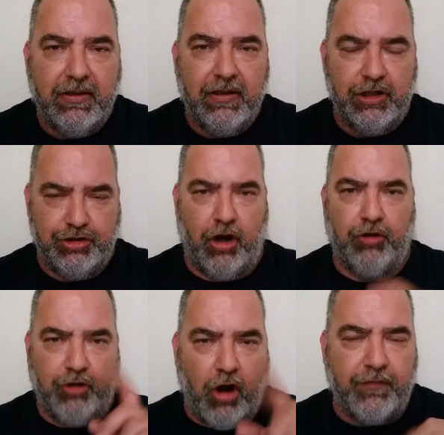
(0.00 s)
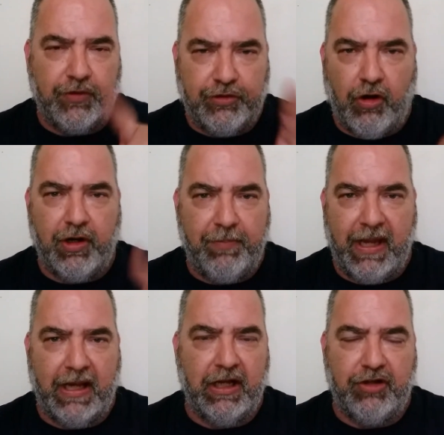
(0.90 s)
Charles Coffer started
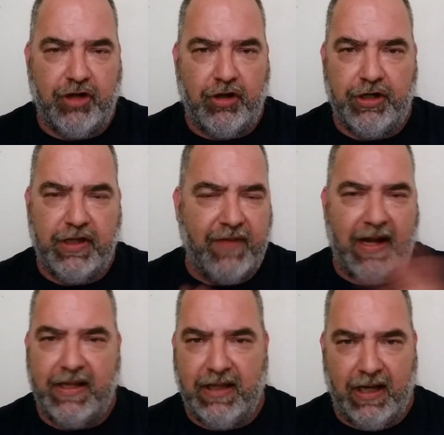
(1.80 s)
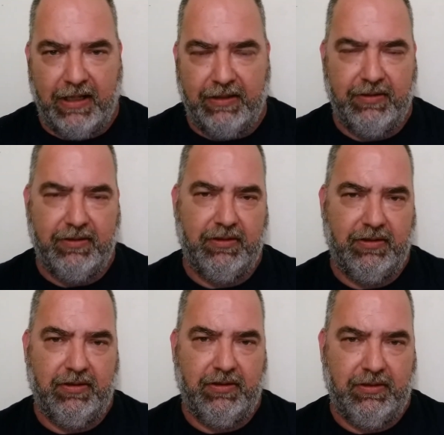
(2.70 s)
being an attorney of any kind.
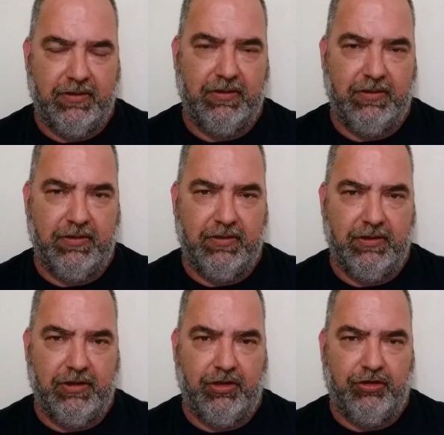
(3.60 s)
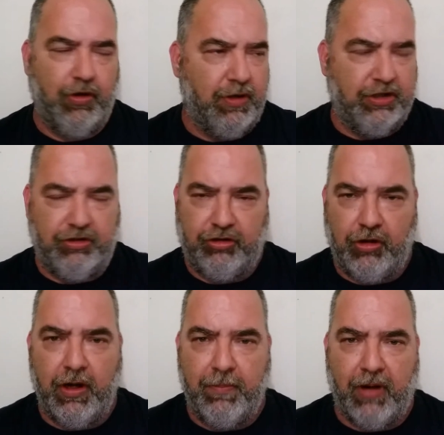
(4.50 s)
So
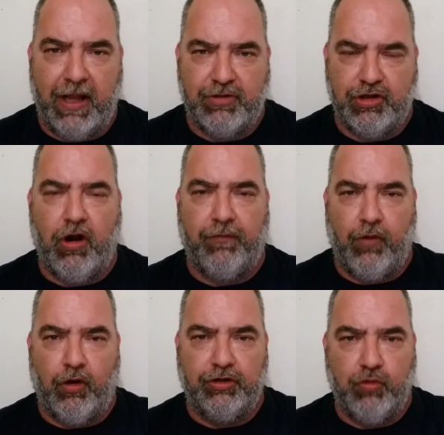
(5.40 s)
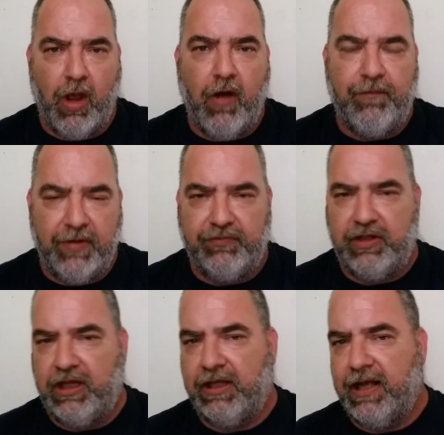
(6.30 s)
did Bram Scharf on
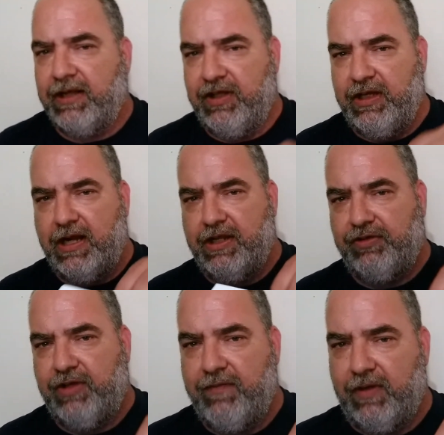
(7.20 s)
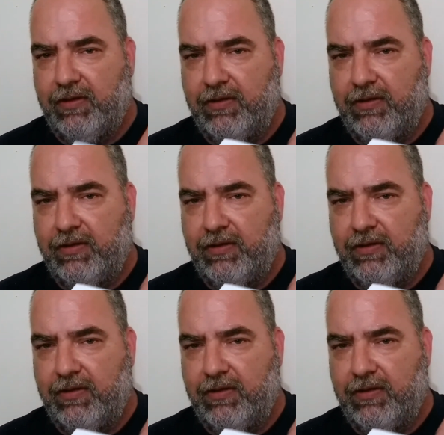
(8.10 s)
12/15/1997.